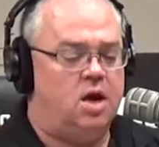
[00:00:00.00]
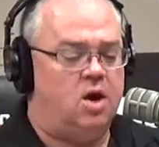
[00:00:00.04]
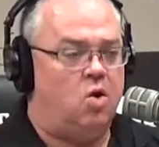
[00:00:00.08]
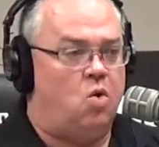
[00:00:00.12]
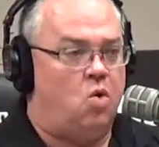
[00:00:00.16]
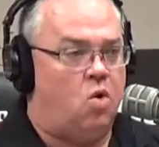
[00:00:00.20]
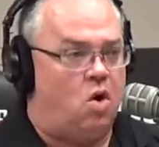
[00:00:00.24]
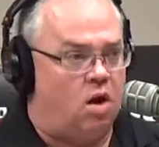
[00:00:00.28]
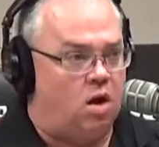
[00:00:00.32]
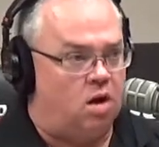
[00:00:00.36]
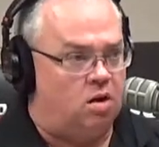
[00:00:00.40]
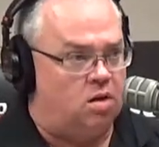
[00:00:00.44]

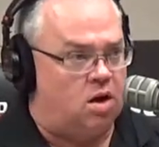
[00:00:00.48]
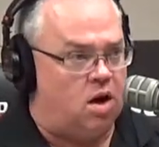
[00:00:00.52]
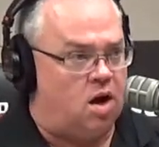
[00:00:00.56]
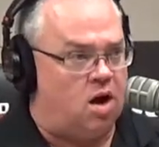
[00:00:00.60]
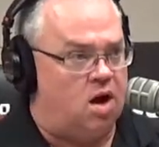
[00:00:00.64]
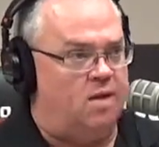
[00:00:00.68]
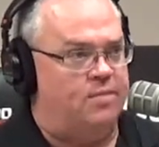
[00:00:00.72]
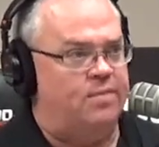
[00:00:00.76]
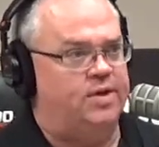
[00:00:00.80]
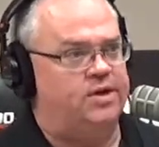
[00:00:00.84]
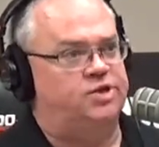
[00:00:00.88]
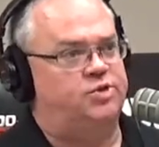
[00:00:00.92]

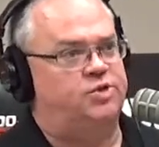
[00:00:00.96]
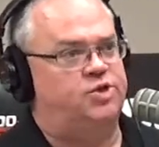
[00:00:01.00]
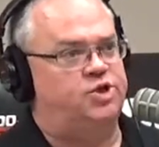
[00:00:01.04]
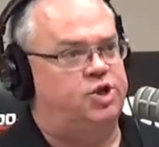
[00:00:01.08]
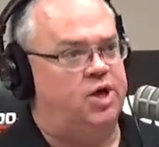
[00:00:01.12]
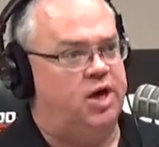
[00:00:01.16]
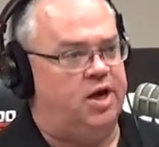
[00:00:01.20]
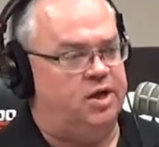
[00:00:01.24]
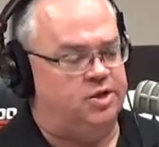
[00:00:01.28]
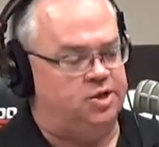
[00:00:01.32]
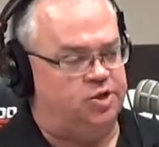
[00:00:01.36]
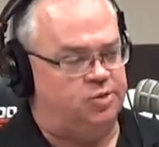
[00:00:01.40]
Qualcomm
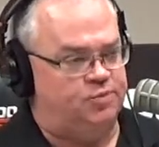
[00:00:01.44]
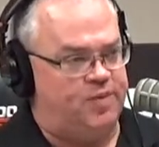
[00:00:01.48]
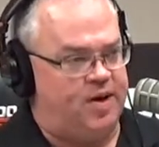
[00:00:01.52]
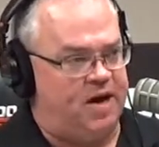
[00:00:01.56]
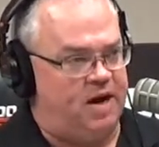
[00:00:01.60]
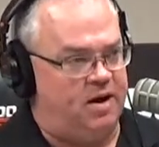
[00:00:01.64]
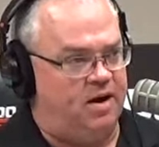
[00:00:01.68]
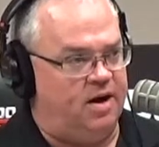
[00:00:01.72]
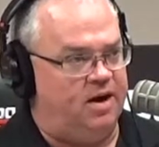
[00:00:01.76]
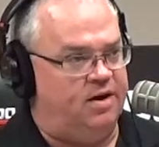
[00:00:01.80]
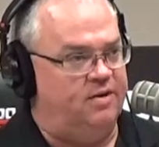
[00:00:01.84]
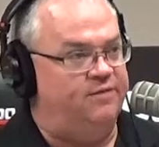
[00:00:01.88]
is
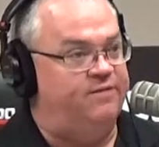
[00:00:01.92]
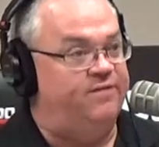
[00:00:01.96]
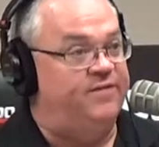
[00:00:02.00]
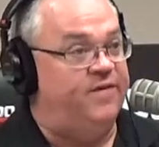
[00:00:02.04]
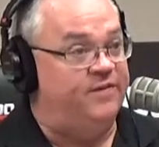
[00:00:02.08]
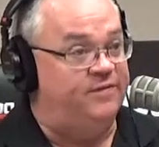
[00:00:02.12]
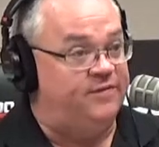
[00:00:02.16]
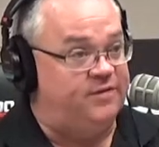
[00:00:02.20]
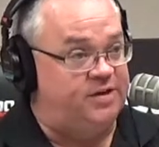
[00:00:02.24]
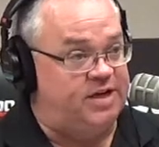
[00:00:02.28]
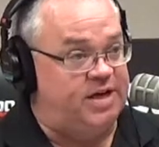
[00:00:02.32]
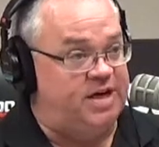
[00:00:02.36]
paring
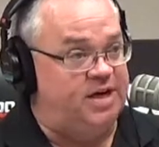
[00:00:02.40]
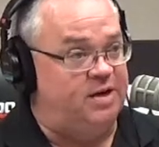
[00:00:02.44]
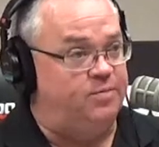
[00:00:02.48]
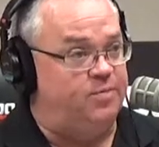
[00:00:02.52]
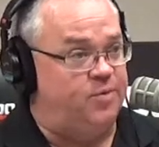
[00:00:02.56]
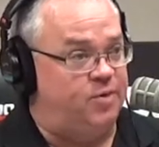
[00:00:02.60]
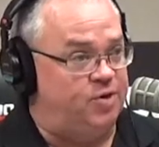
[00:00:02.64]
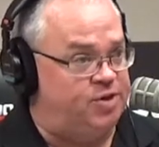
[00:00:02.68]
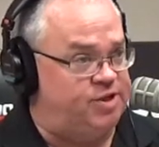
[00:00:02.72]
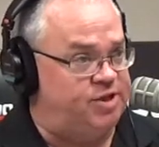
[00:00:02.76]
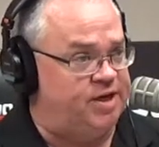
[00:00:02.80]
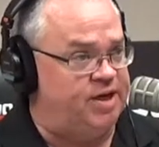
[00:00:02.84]

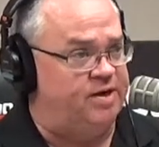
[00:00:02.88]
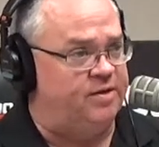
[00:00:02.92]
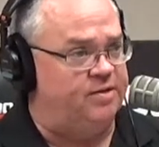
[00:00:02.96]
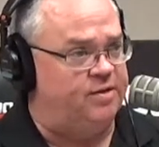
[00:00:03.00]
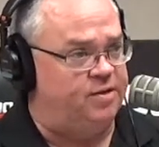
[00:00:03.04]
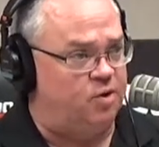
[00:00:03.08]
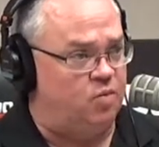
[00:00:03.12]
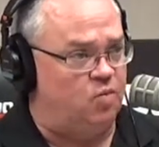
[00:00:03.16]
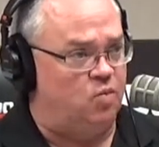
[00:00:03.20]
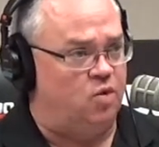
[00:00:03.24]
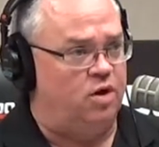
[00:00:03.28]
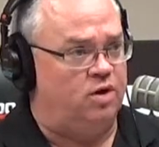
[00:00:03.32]
15% of
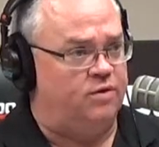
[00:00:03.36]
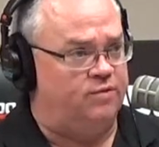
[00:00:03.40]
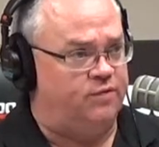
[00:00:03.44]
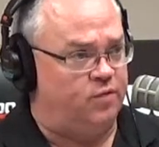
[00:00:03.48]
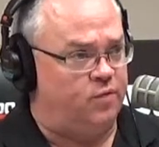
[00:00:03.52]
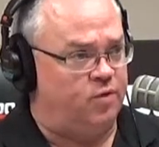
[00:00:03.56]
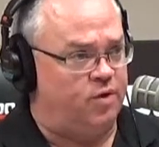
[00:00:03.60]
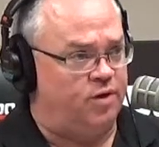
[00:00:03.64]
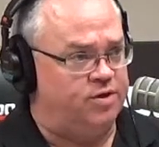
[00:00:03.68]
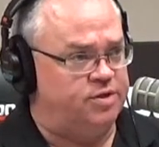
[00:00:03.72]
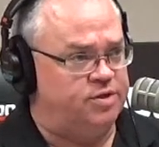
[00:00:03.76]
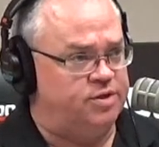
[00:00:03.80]
their
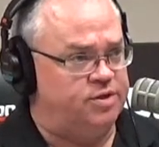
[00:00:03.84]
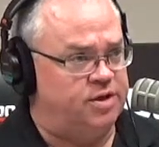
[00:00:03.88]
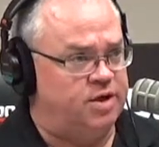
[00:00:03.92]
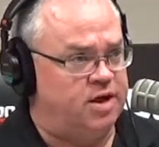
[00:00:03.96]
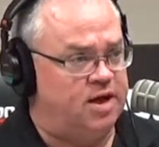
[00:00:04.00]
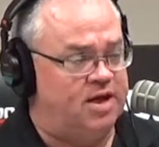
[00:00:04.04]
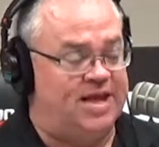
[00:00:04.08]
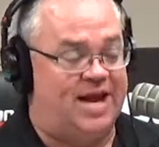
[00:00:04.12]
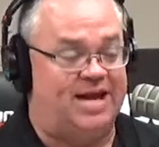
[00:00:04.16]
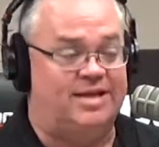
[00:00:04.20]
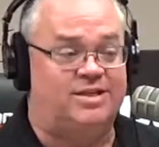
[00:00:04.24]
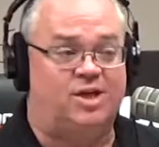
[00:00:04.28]
workforce.
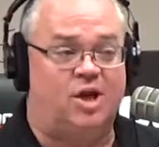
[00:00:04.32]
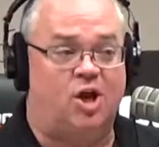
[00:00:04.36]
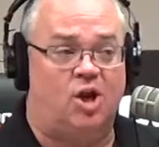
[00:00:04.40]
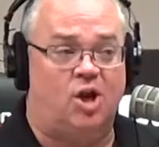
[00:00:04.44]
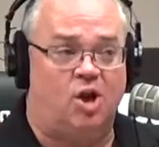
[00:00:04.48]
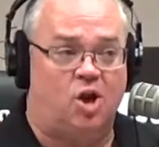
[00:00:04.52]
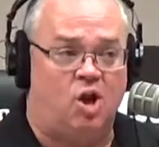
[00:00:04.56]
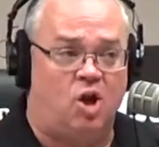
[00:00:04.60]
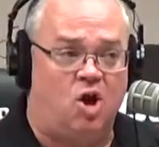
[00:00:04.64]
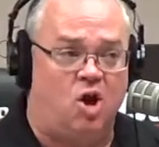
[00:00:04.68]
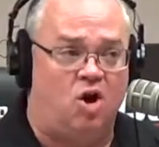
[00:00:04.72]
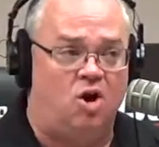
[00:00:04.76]
That's a
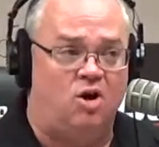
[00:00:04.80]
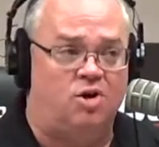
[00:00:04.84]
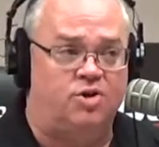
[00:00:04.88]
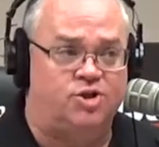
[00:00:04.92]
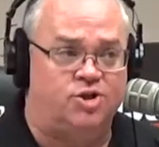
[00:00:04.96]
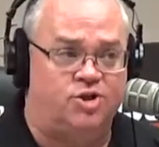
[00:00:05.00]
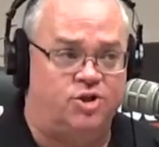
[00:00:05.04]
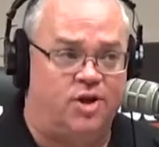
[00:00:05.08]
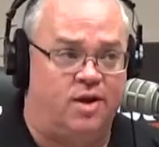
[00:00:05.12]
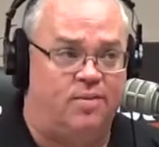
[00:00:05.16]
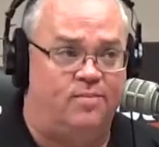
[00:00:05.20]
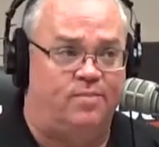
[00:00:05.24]

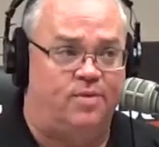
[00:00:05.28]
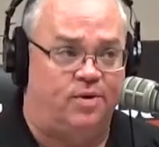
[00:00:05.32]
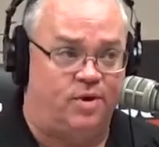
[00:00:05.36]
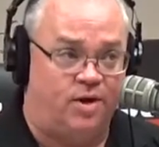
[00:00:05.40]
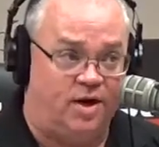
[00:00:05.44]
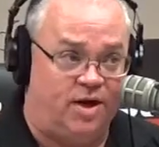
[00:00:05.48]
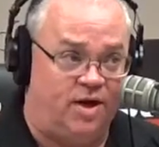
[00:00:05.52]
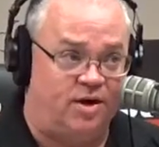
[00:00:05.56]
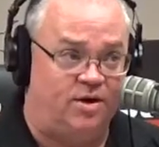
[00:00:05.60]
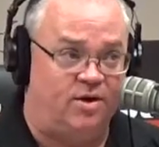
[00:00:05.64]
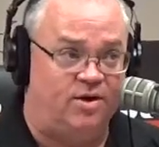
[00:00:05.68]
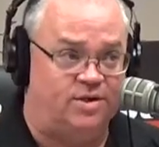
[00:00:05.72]
large number
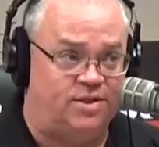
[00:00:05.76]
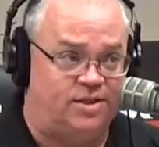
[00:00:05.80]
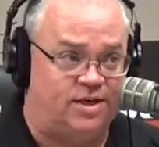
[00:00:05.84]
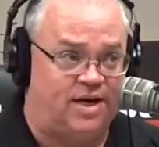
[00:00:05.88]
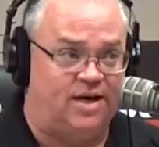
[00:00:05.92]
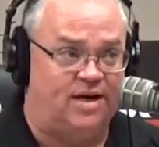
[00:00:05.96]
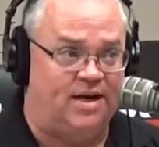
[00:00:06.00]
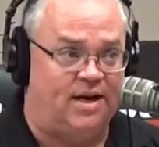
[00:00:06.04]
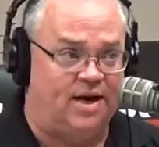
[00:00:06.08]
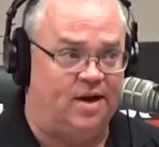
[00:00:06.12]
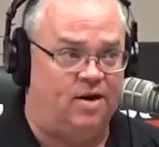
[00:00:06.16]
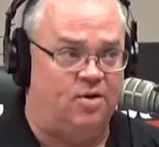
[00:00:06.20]
here in
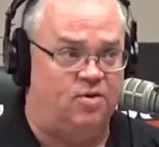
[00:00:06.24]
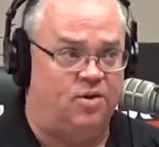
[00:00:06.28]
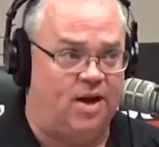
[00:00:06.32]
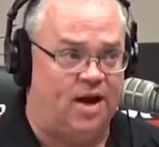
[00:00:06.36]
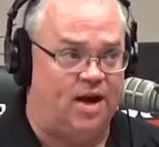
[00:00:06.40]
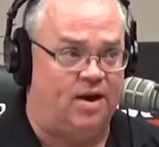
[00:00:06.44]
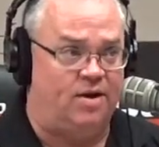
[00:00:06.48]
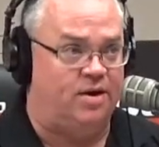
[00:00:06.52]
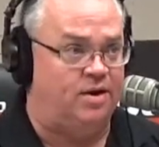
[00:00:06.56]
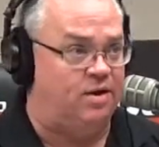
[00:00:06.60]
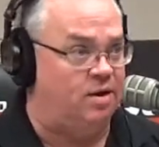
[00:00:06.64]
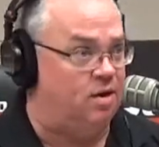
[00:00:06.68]
San Diego
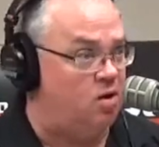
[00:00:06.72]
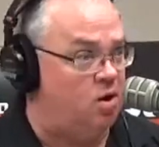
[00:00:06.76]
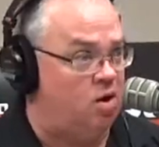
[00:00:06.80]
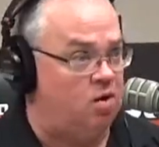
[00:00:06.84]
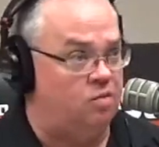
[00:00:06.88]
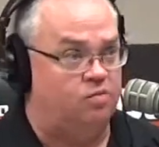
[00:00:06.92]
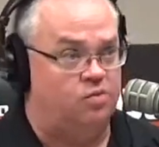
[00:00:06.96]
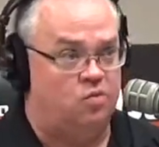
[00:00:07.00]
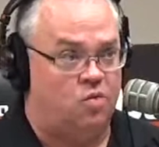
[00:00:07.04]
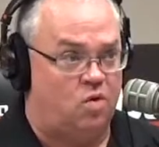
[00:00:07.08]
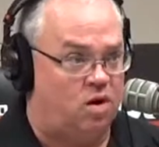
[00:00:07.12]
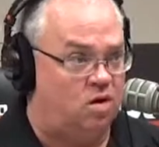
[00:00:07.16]
County.
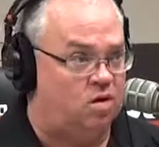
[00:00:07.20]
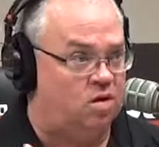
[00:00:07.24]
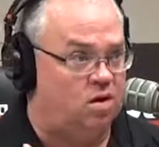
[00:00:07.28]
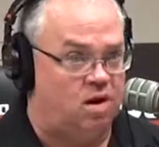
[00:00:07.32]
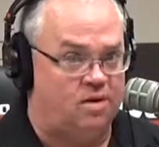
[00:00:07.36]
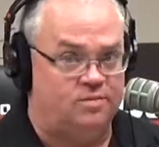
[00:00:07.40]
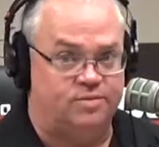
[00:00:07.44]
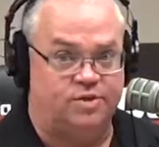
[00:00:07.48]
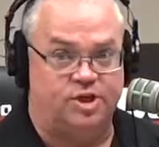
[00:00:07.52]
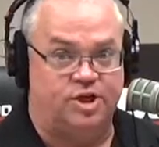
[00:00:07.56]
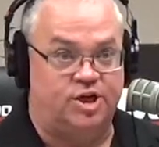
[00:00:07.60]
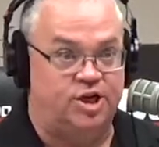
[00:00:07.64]

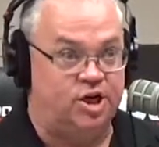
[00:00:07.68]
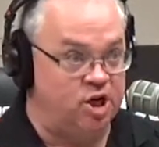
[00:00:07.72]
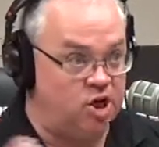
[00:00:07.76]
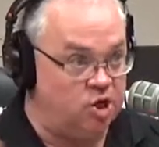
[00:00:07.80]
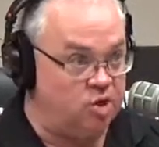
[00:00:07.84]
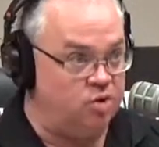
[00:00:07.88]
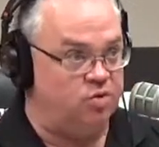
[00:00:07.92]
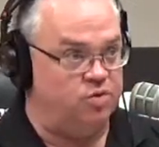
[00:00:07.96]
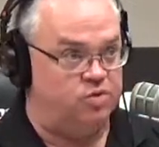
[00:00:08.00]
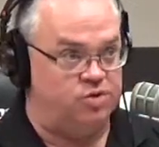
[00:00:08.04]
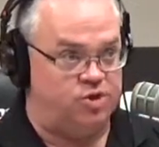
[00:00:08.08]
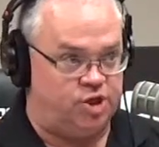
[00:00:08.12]
Qualcomm's a
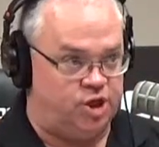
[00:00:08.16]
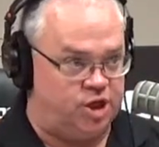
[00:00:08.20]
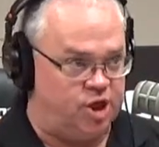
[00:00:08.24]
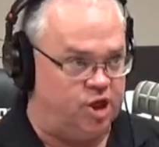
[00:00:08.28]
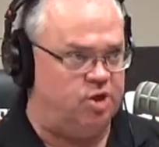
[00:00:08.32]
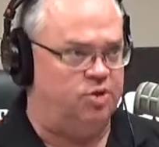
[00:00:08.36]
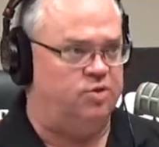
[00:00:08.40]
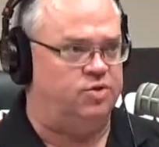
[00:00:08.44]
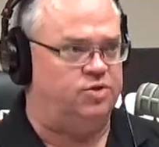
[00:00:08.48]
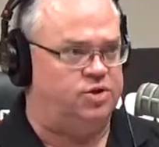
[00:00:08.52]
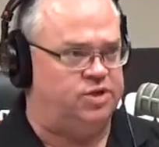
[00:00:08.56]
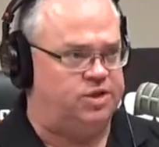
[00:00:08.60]
huge,
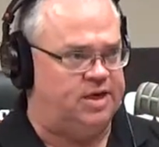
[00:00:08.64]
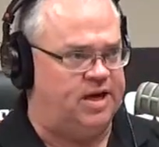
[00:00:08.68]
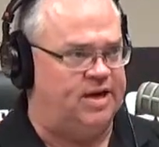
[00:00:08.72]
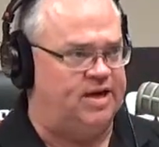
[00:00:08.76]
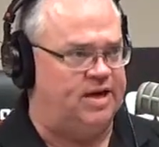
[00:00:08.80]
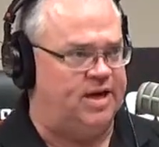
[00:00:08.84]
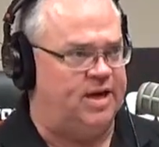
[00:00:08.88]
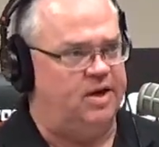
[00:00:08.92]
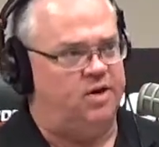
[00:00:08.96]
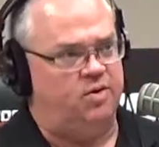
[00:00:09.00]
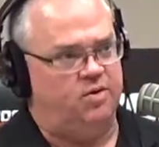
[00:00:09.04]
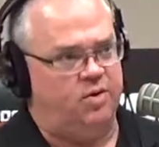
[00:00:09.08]
huge San
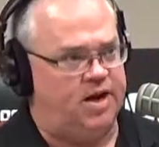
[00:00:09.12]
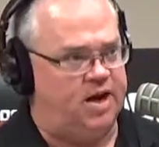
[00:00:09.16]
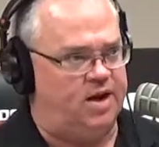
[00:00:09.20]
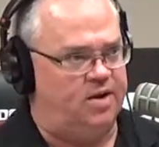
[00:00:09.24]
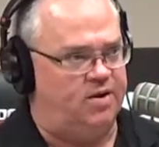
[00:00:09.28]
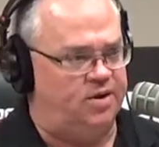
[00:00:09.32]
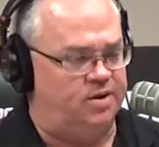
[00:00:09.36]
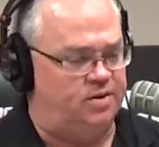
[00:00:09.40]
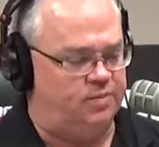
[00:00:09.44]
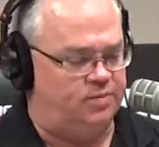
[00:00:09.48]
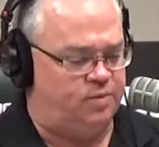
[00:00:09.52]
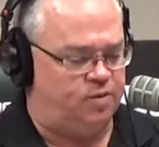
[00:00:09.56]
Diego
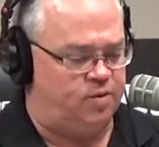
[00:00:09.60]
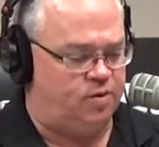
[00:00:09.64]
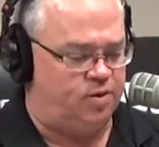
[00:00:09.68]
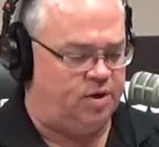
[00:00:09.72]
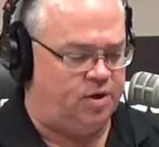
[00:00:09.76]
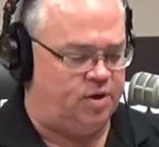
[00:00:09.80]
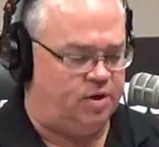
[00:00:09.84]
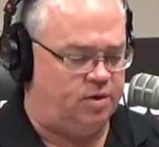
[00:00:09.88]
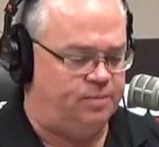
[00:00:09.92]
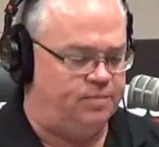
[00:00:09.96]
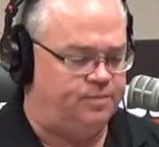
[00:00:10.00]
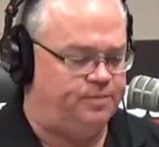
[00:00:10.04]
County employer.